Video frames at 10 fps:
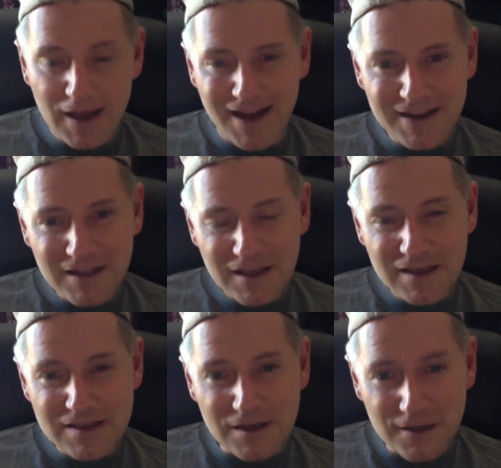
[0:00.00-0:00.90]
I think
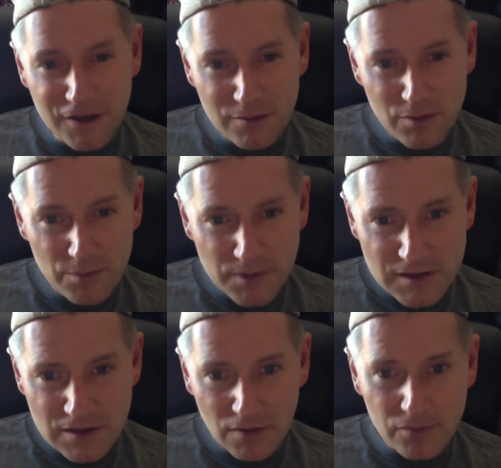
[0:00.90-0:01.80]
he's a little bit
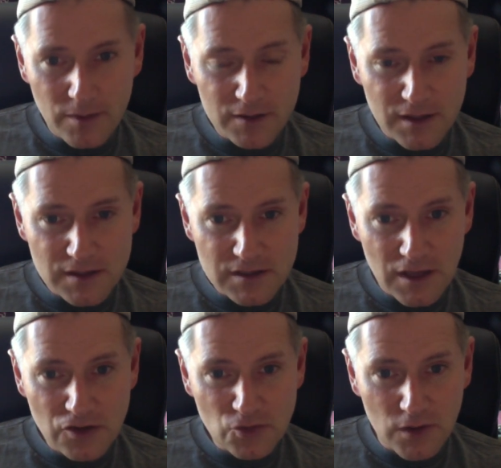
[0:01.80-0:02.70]
pissed off about that
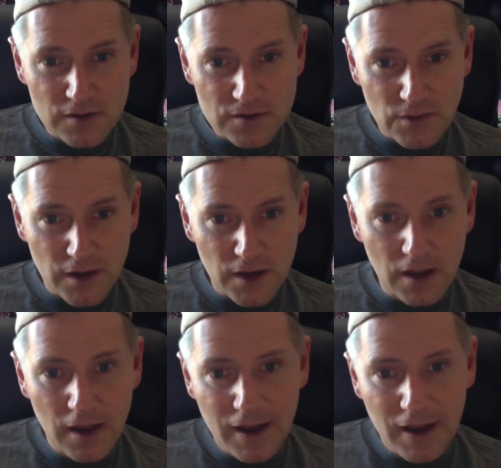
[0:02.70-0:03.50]
stage one as well.